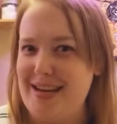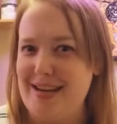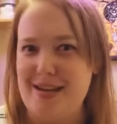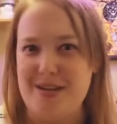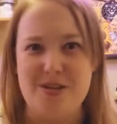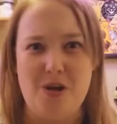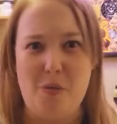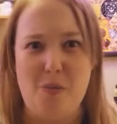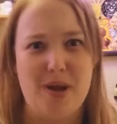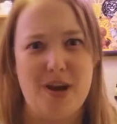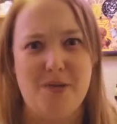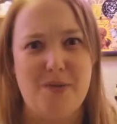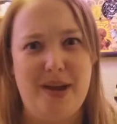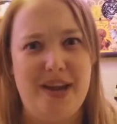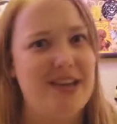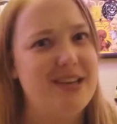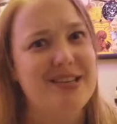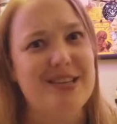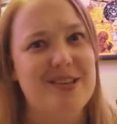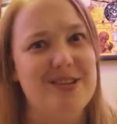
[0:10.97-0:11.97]
and I don't want to
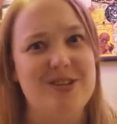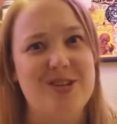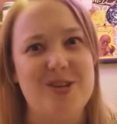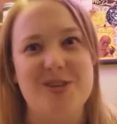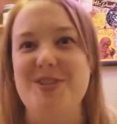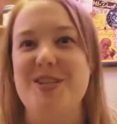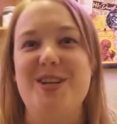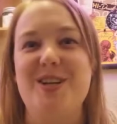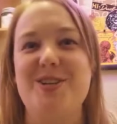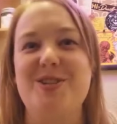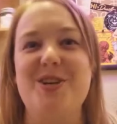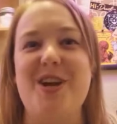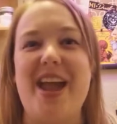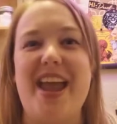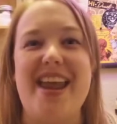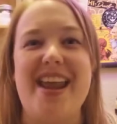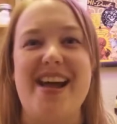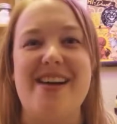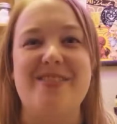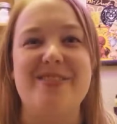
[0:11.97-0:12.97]
wait until Tuesday to try
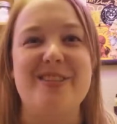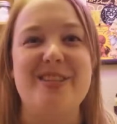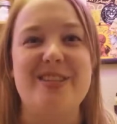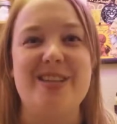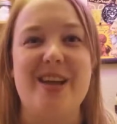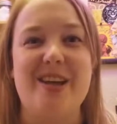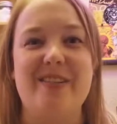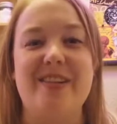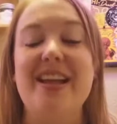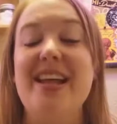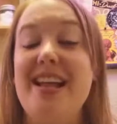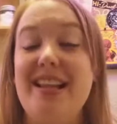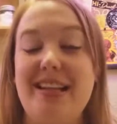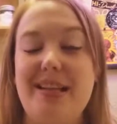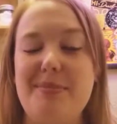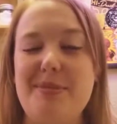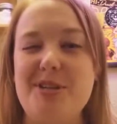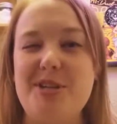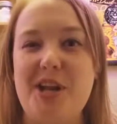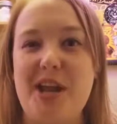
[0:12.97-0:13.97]
it out. So let
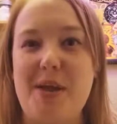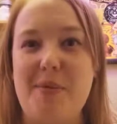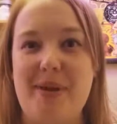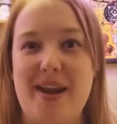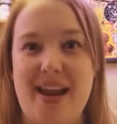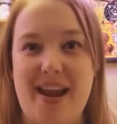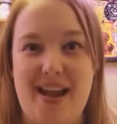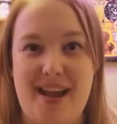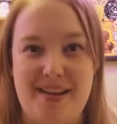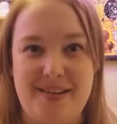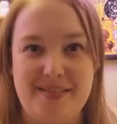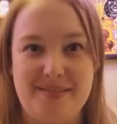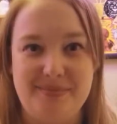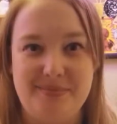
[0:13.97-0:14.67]
me show you what I got.